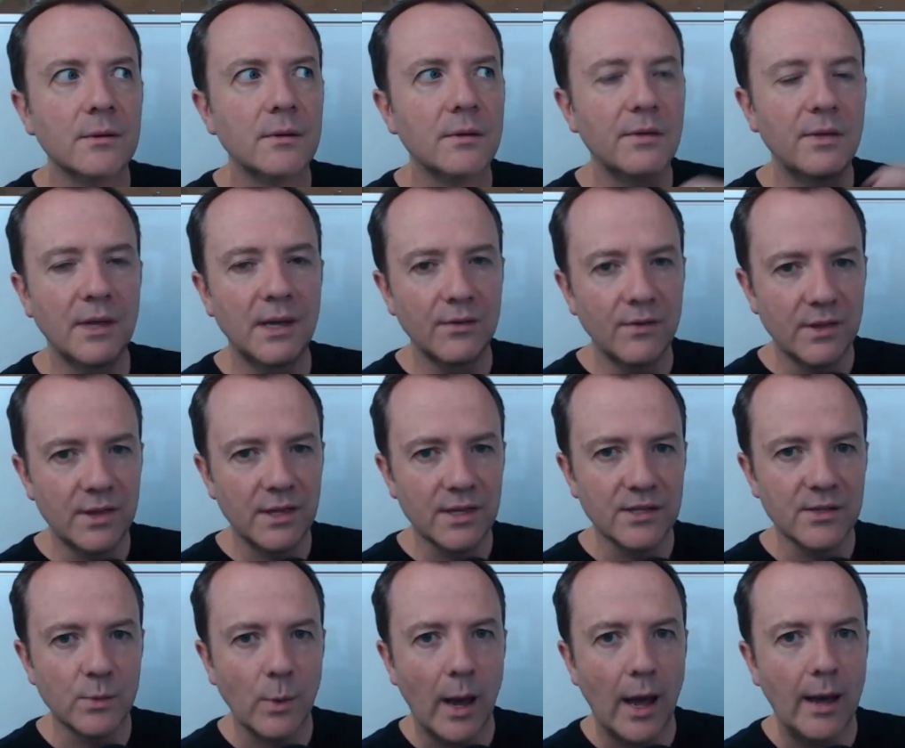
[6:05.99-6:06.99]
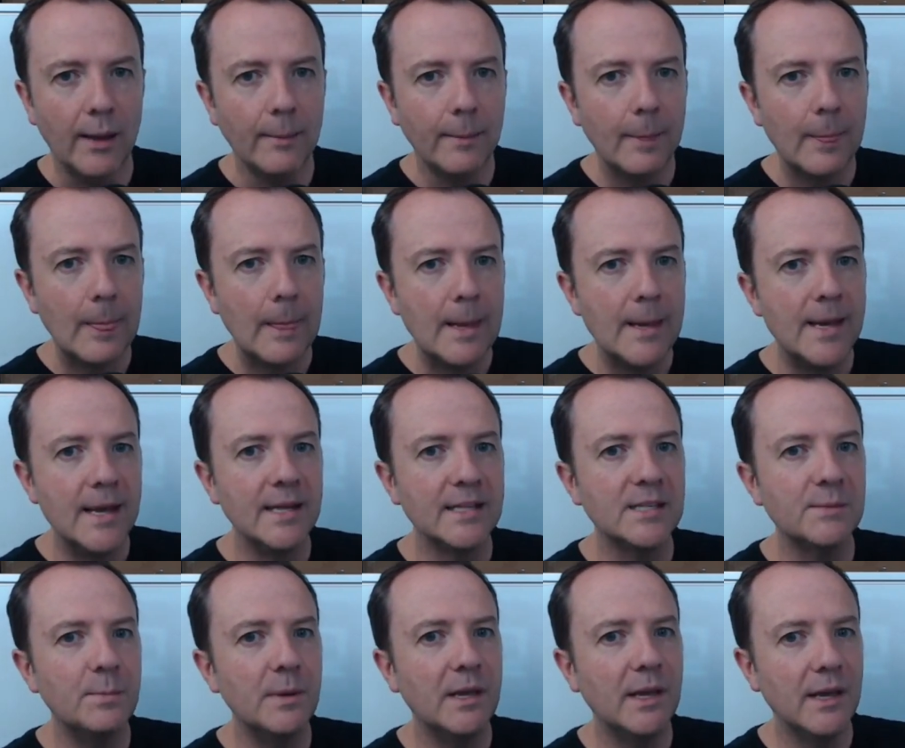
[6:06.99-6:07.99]
think of it this way
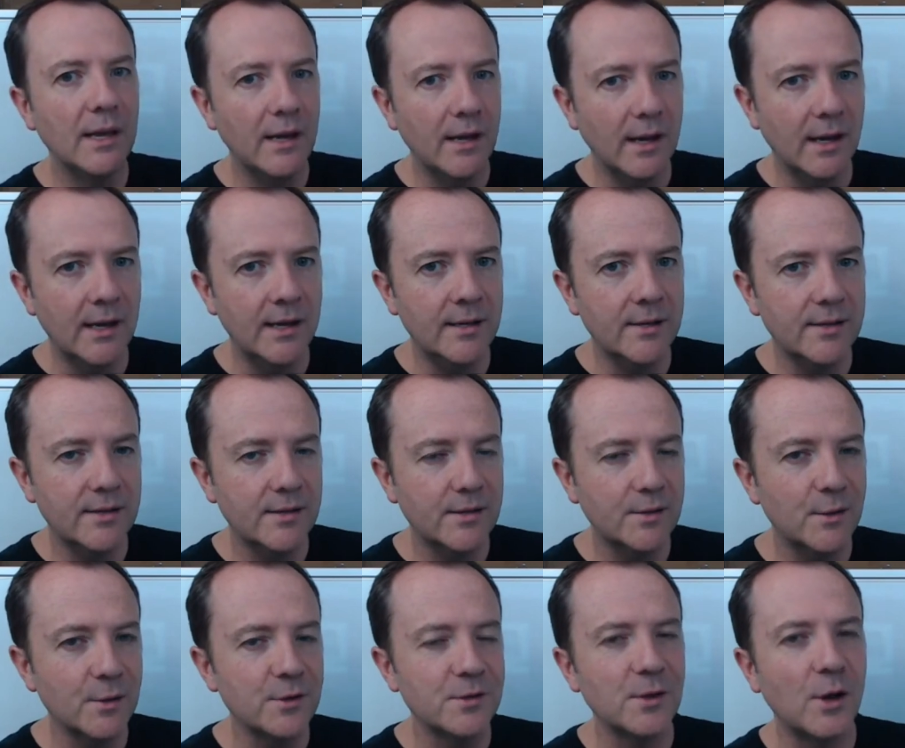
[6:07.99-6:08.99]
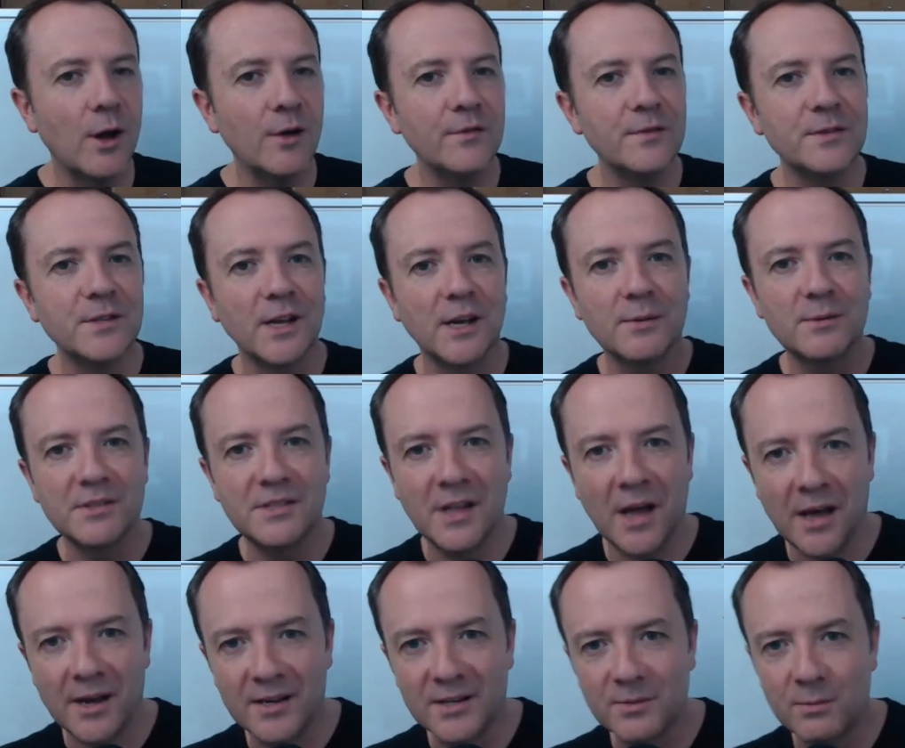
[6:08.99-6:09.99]
it's because there's oftentimes
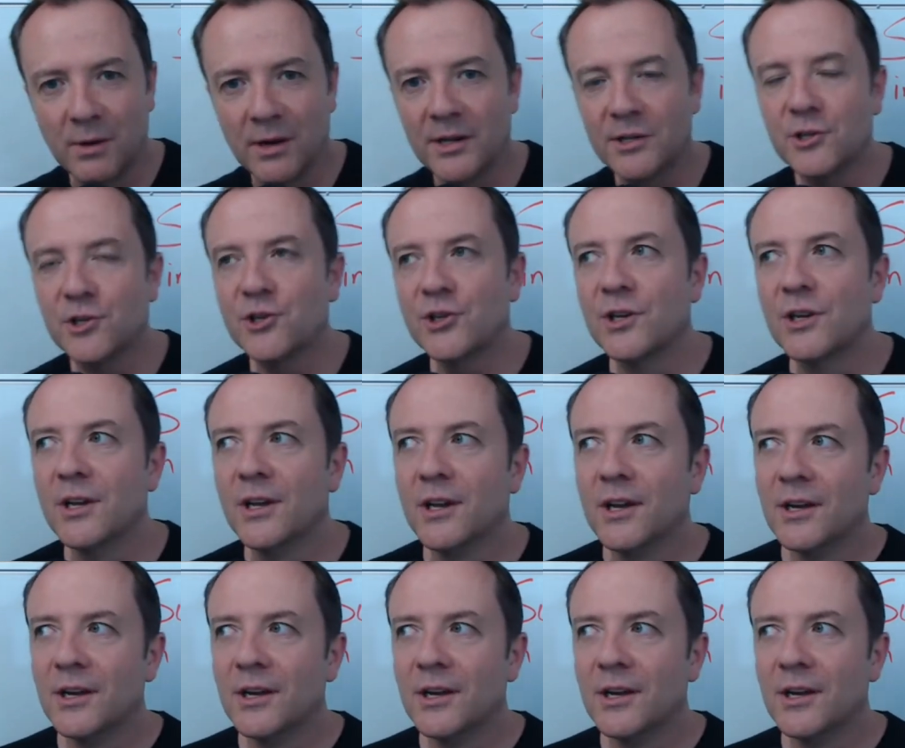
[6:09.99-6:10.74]
not as much